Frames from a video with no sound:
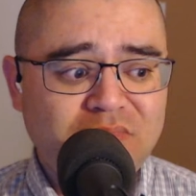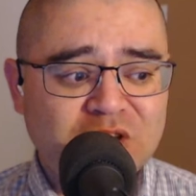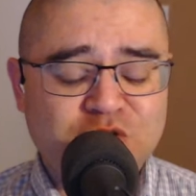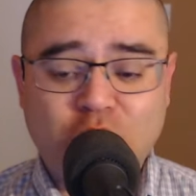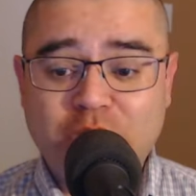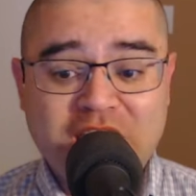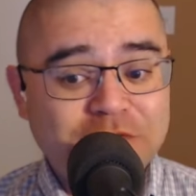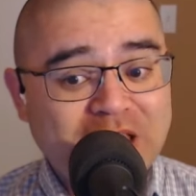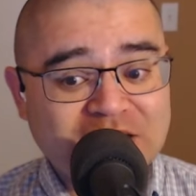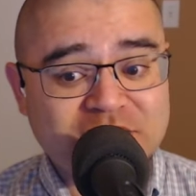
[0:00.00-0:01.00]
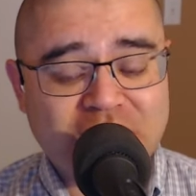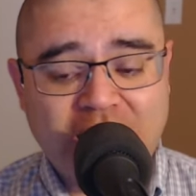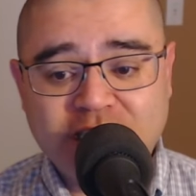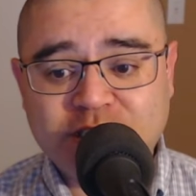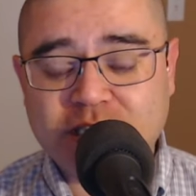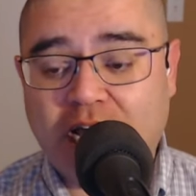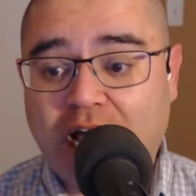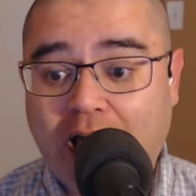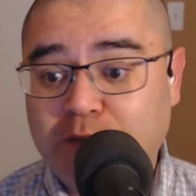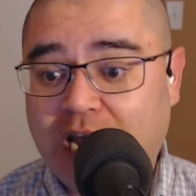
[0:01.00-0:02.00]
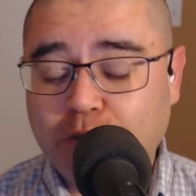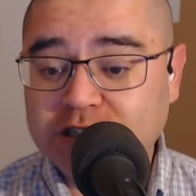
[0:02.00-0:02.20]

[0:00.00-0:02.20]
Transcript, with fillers: so if that's the case, uh, I mean,